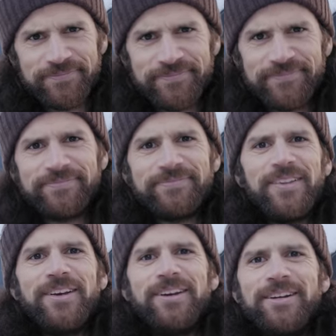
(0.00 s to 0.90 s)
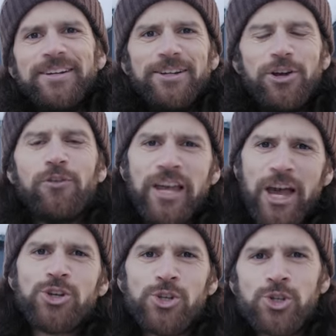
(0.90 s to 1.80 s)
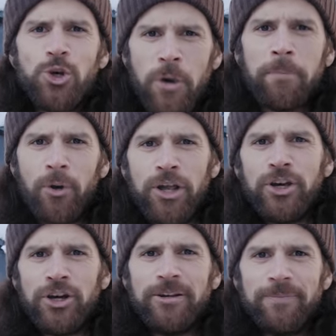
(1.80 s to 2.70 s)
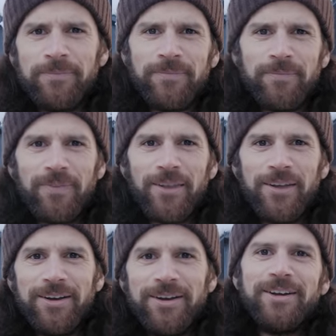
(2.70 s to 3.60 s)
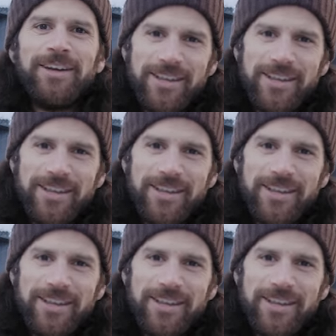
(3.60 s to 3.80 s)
pretty good. Uh, your vacation's doing pretty good? It's ongoing. Always.